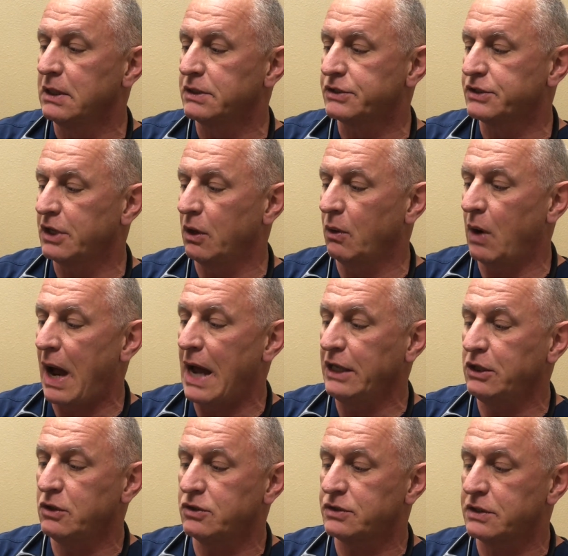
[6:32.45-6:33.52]
So I
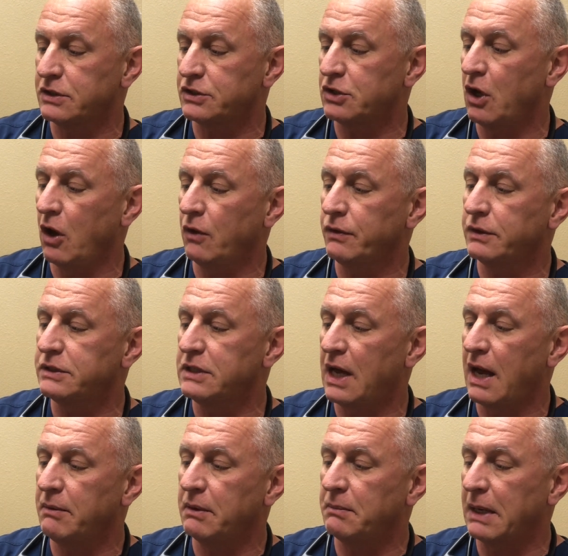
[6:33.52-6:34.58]
use this all the
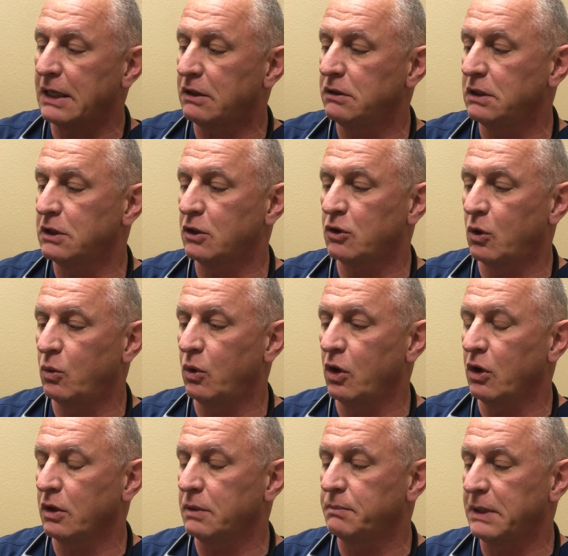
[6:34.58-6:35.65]
time in my clinical
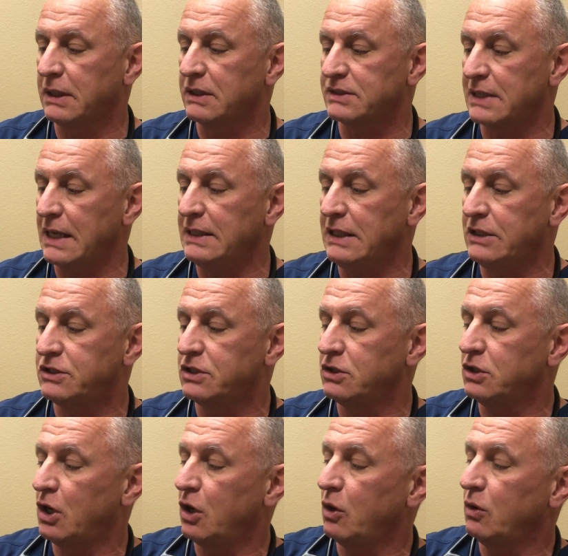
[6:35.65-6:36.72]
work because I need to
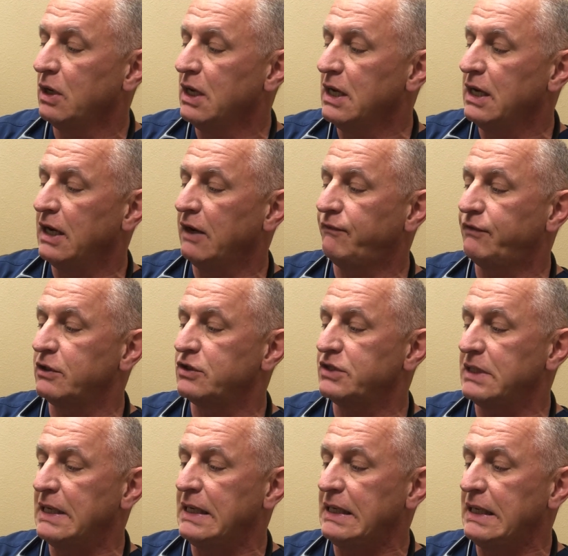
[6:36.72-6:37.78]
know if there's
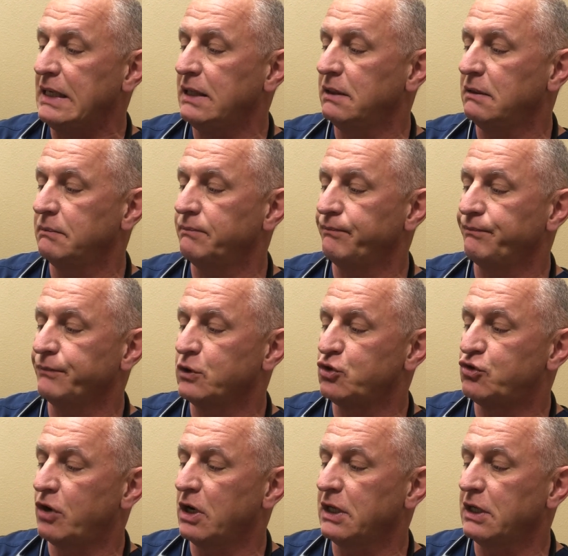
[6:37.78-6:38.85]
any
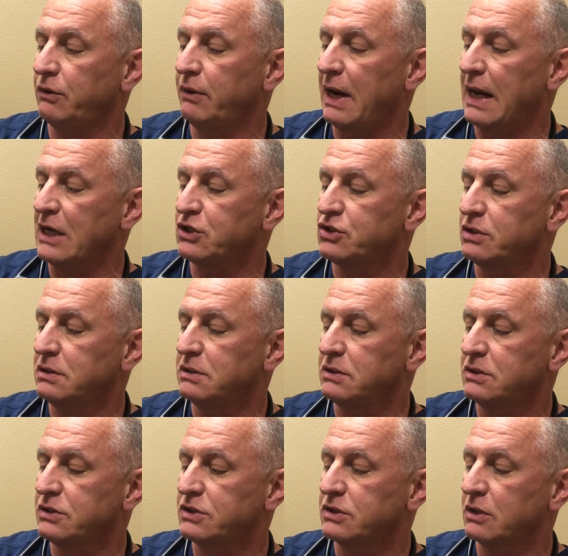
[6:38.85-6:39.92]
drug
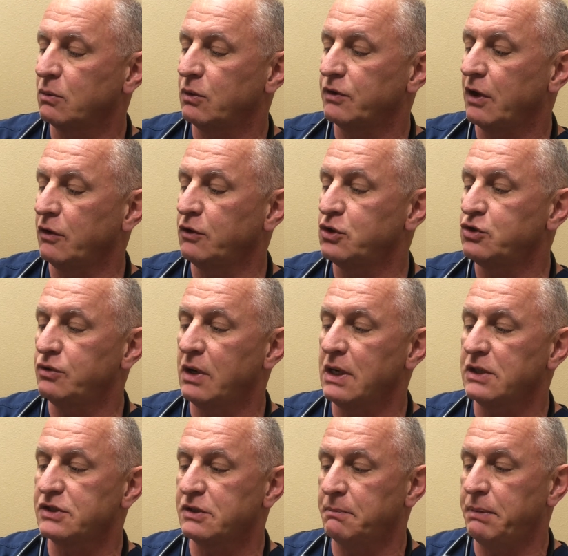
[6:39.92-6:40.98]
interactions with other
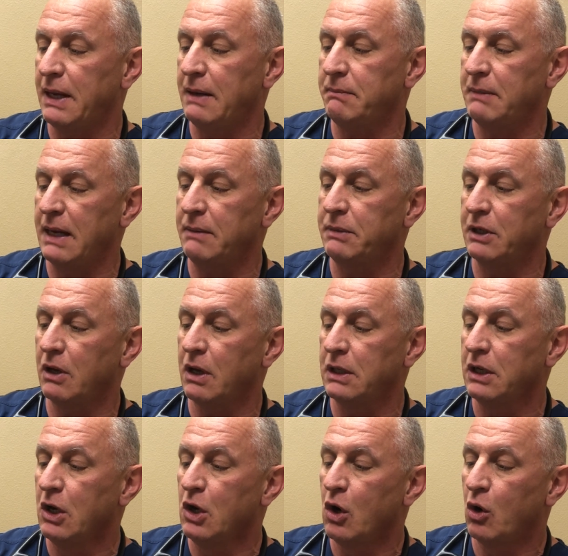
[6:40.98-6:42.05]
drugs the pet may be
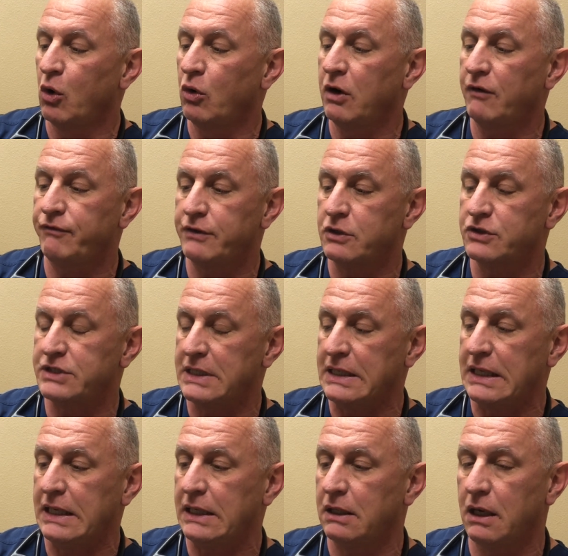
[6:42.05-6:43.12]
on, or if there's
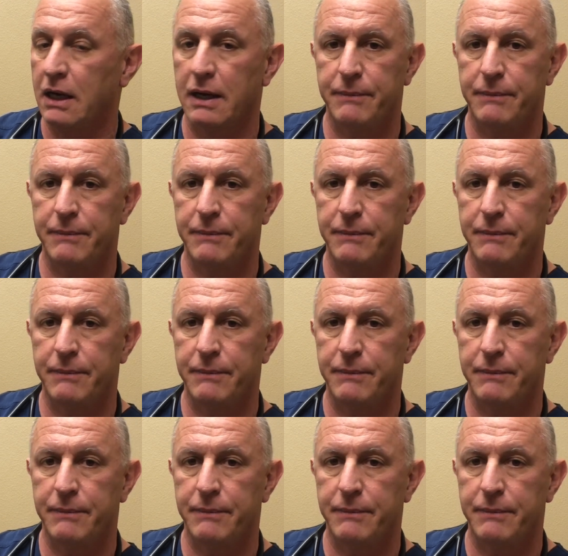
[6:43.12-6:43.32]
any